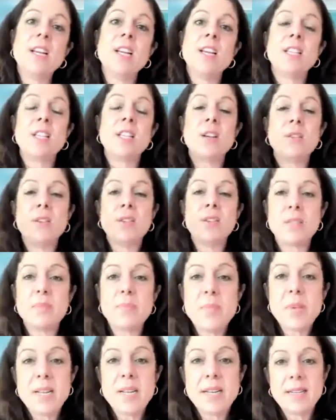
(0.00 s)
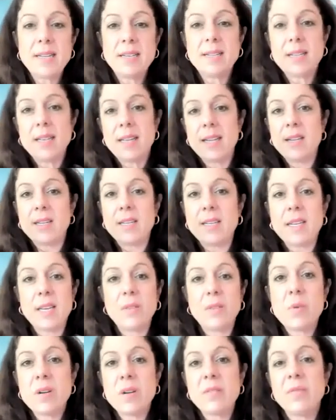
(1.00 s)
So you submit it, they
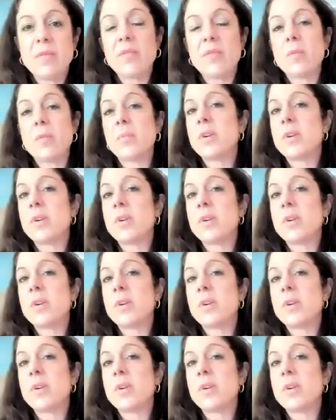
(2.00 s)
take the